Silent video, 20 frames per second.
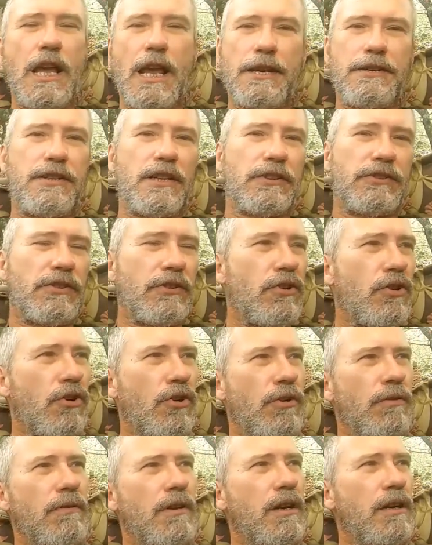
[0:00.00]
It doesn't
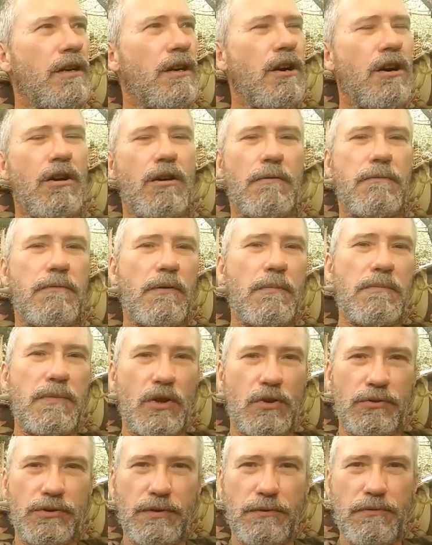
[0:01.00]
hurt uh, uh, from
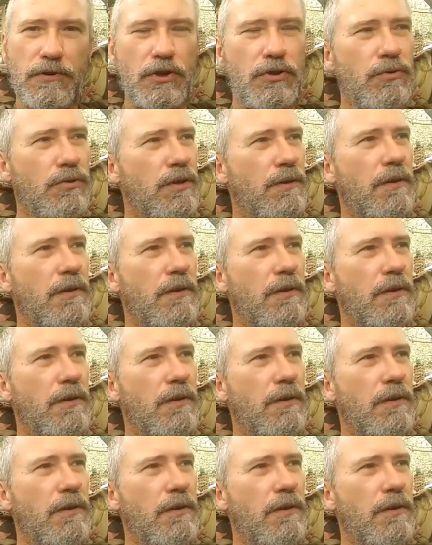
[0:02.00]
those of you